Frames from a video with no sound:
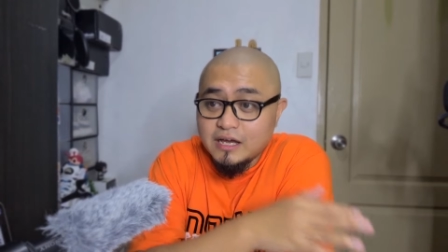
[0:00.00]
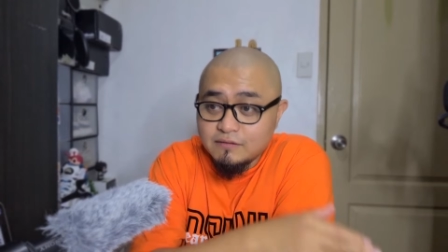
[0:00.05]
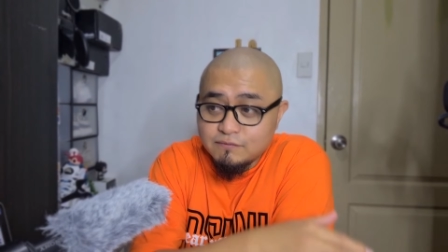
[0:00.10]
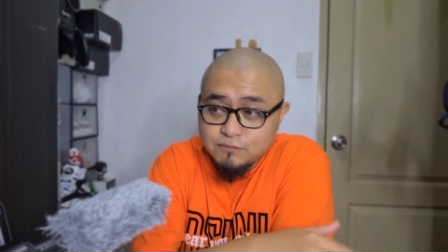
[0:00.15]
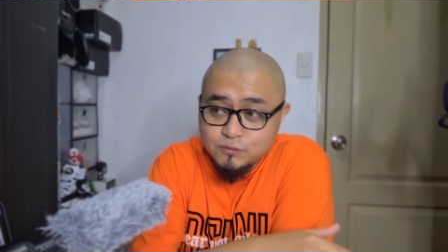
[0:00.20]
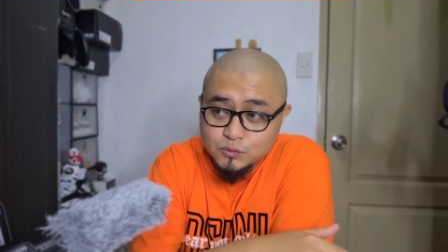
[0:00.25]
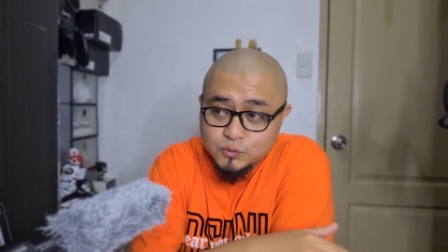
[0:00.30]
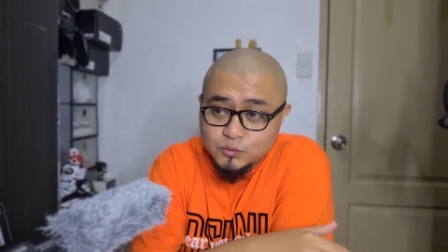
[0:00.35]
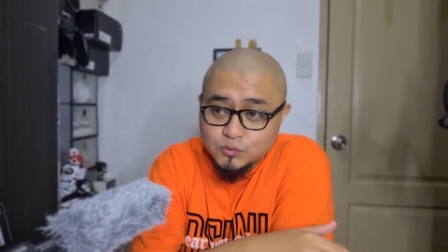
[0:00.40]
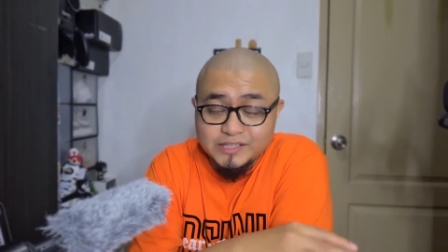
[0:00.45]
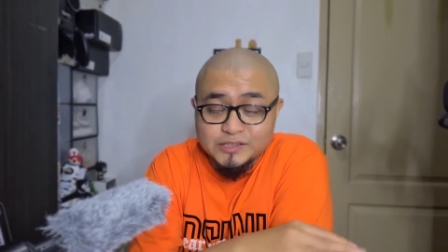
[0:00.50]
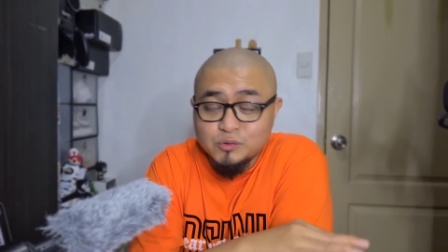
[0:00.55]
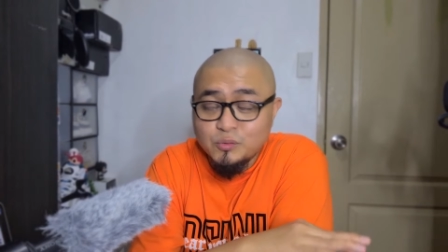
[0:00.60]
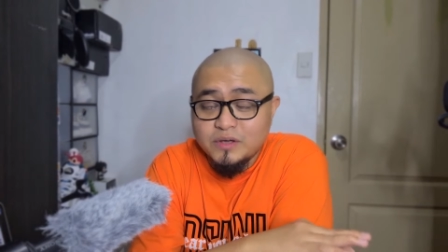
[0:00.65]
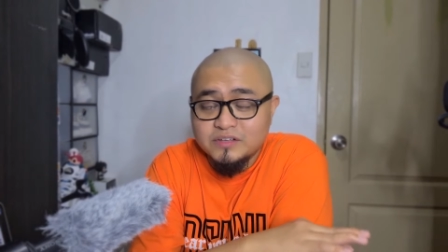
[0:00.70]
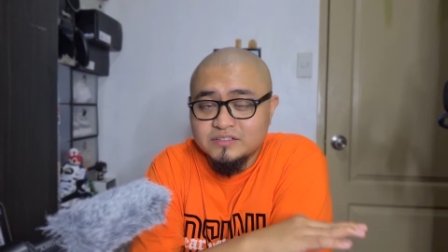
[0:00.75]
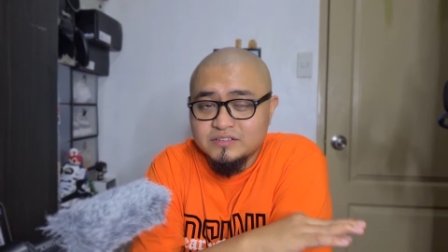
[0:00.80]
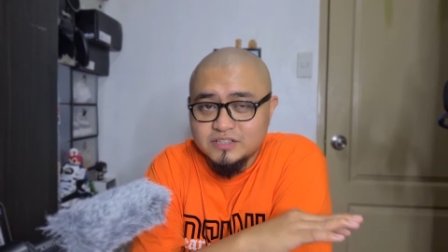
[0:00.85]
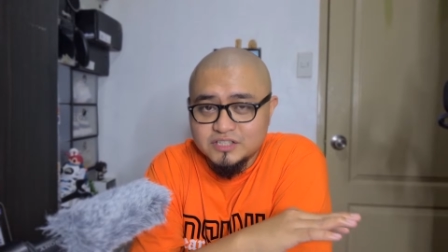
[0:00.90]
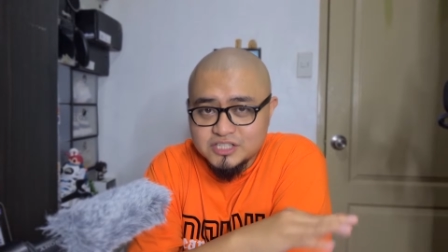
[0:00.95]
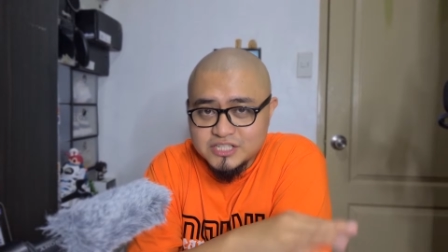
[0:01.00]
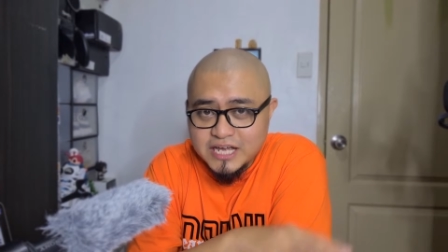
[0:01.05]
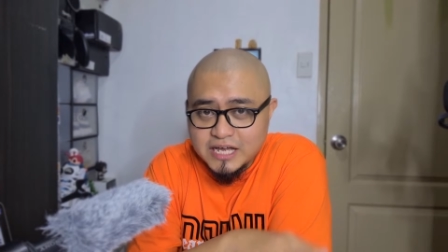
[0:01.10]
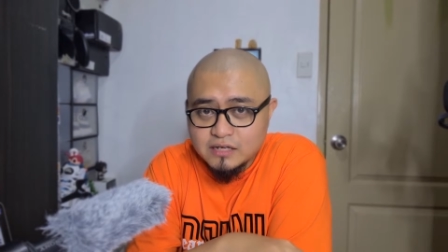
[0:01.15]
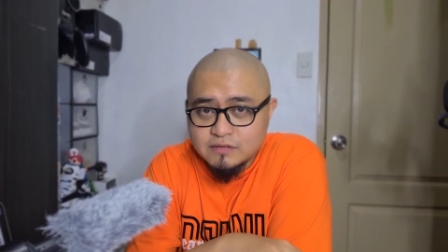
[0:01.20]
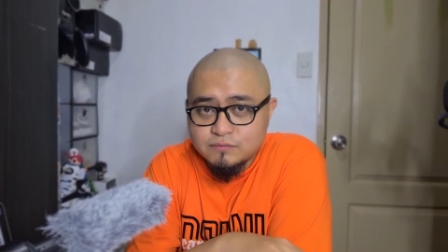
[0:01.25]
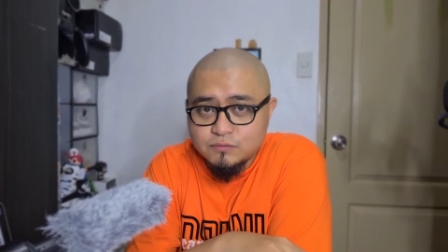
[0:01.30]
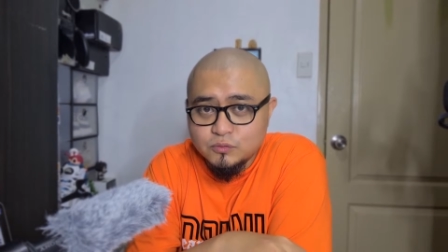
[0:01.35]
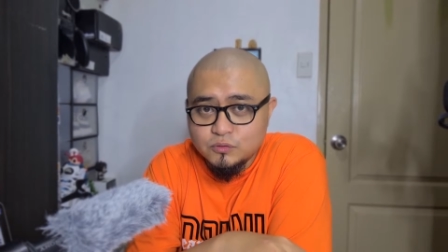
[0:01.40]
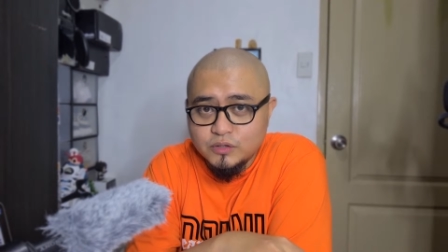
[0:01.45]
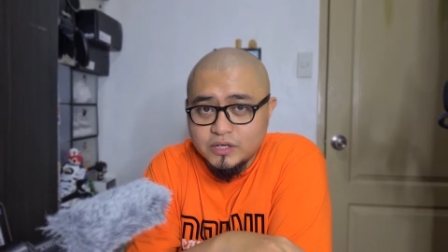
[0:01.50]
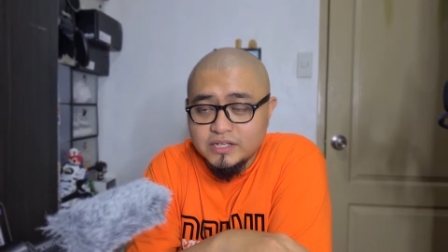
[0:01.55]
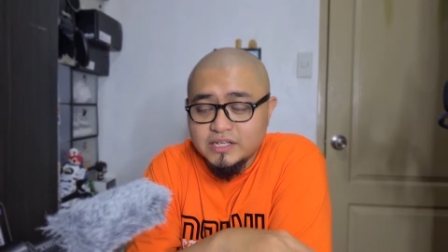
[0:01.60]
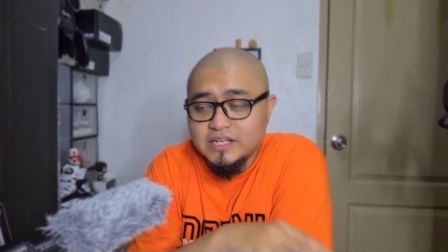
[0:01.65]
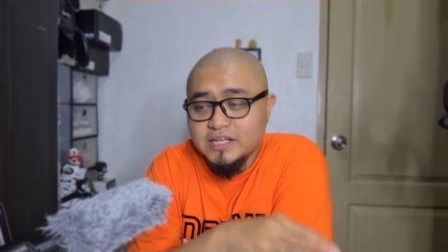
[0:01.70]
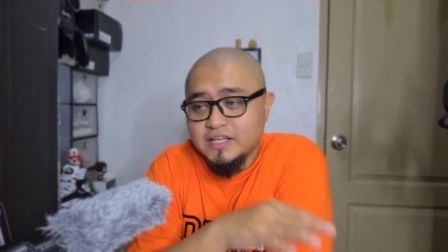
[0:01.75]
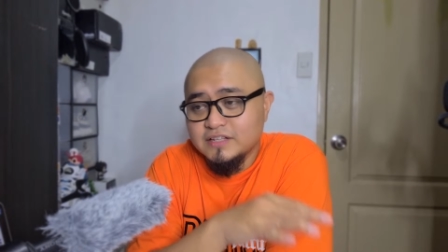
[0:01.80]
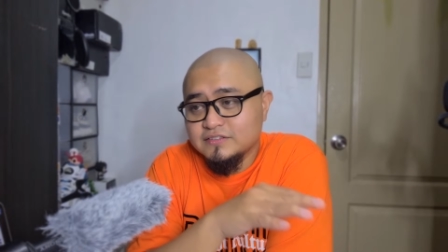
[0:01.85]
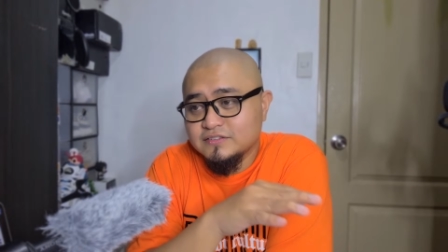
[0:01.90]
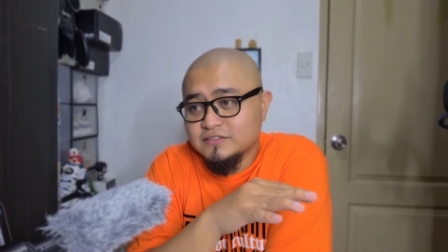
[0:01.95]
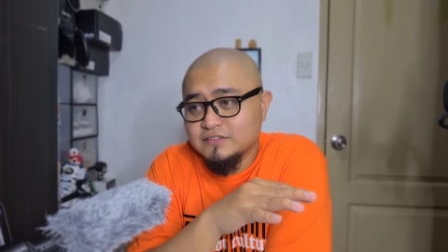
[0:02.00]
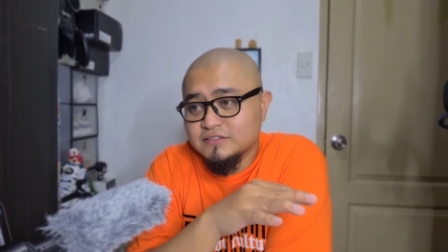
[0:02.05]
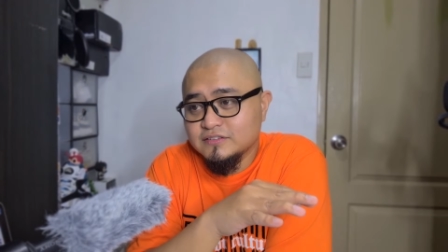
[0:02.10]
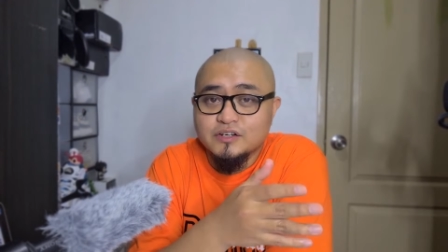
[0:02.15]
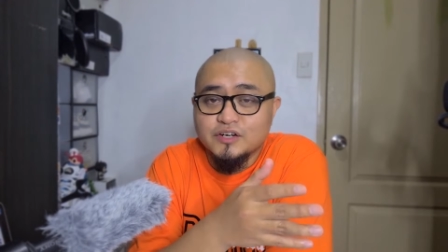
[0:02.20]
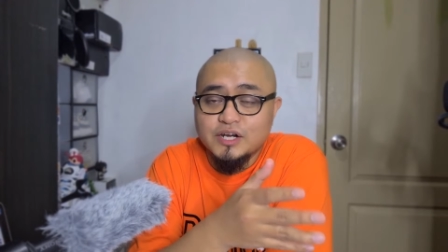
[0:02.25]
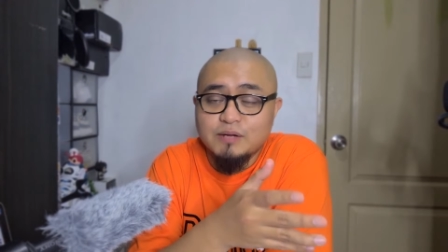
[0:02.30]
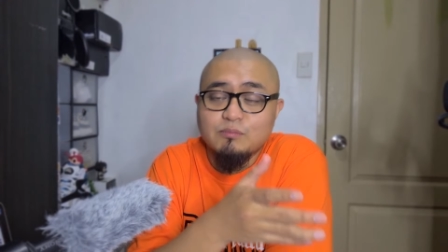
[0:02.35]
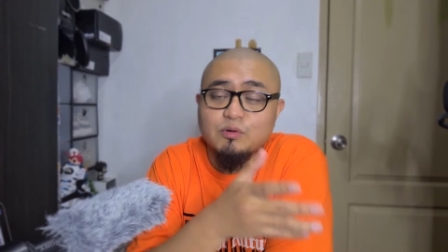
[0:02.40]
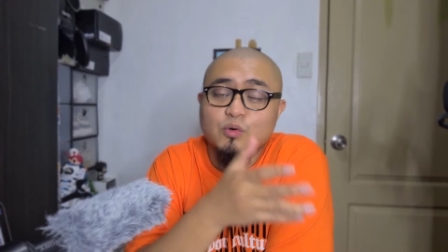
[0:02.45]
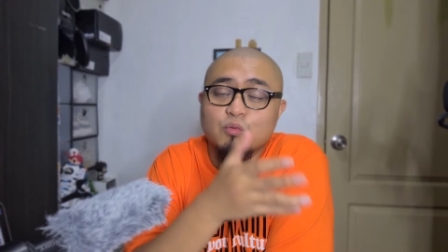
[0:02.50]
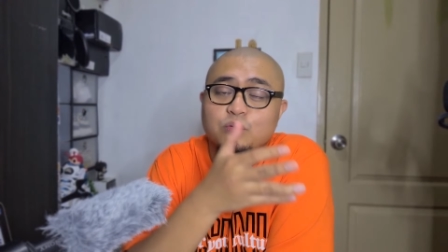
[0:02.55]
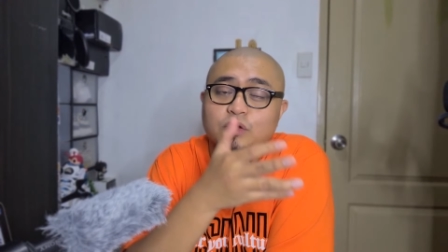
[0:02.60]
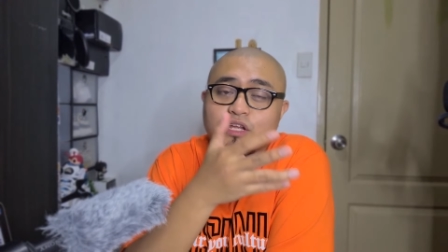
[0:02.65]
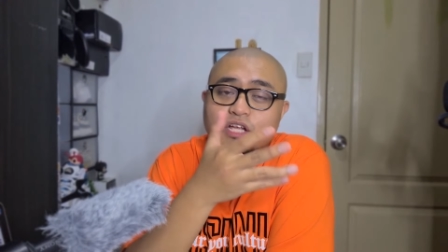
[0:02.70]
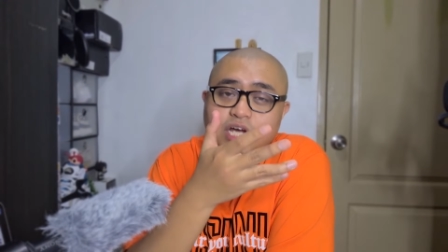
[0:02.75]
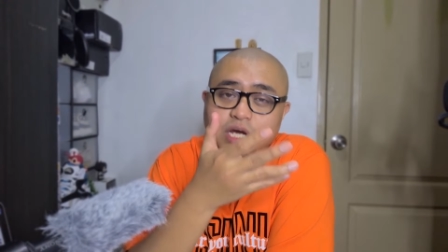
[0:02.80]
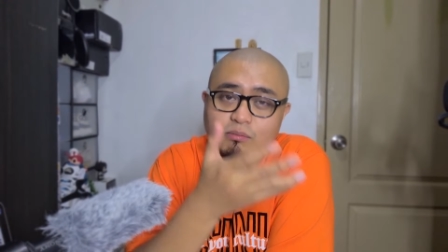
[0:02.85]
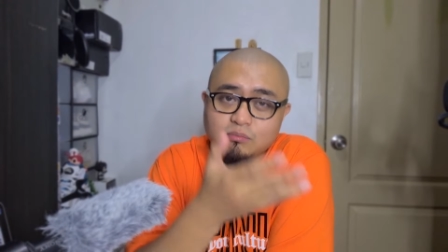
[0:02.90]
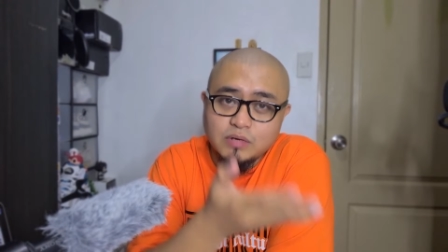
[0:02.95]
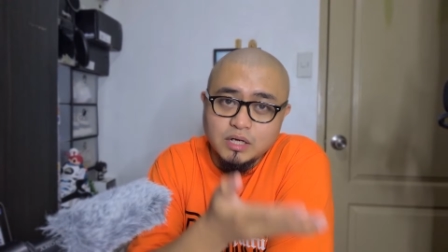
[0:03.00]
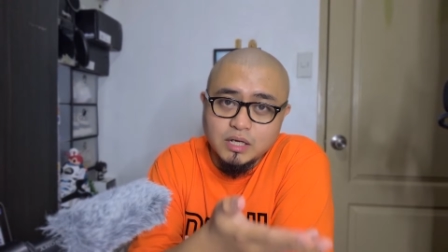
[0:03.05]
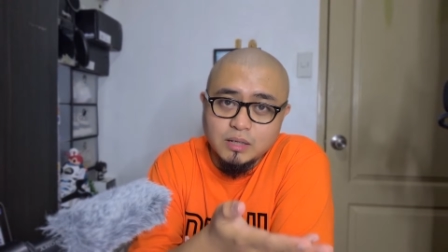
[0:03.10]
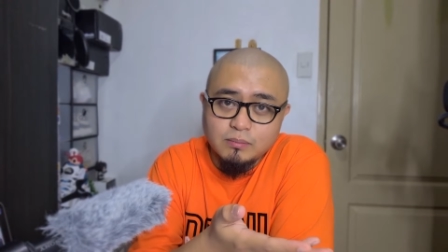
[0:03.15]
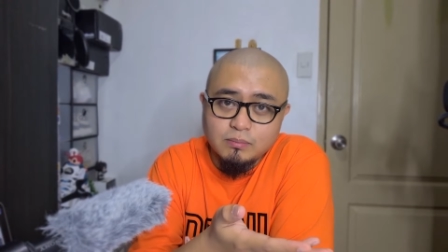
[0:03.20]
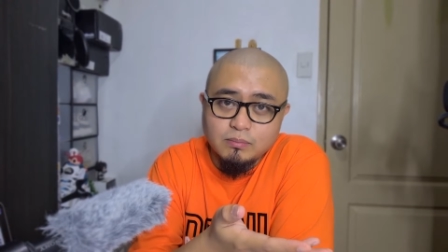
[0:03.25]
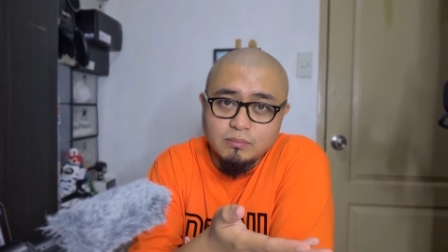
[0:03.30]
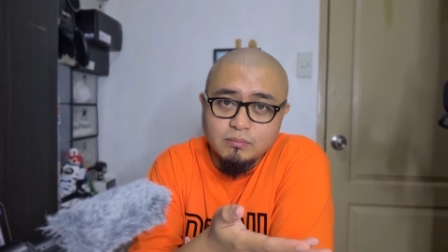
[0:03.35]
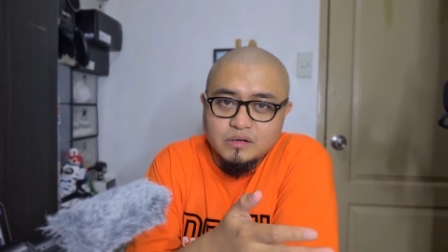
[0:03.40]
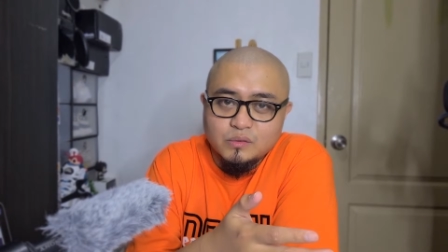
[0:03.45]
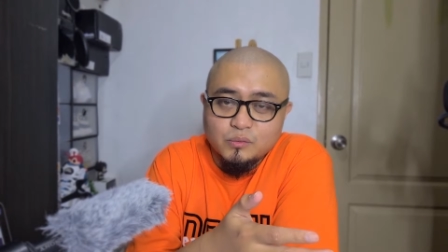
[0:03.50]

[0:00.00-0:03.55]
Fu. It wasn't the Fu. unless Reebok will come up